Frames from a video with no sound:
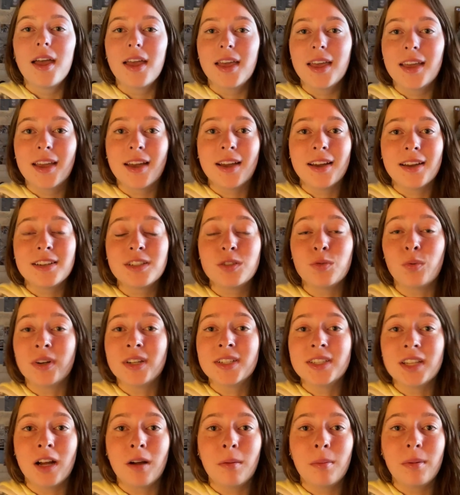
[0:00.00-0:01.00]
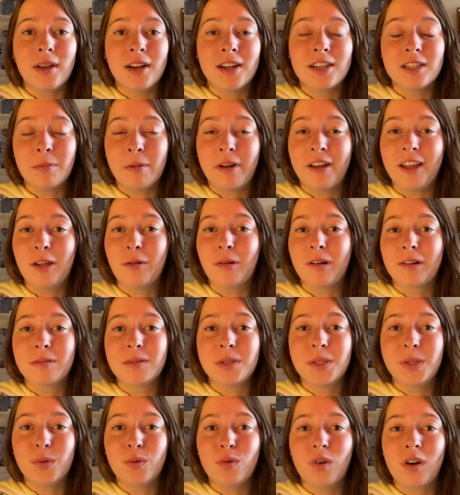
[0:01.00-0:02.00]
Hey guys, what is up? It is Molly. Welcome
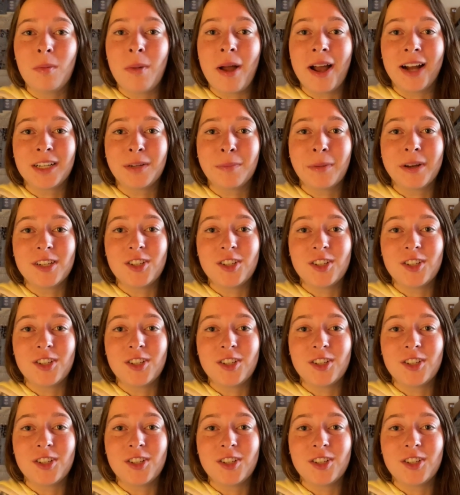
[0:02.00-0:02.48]
to or back to my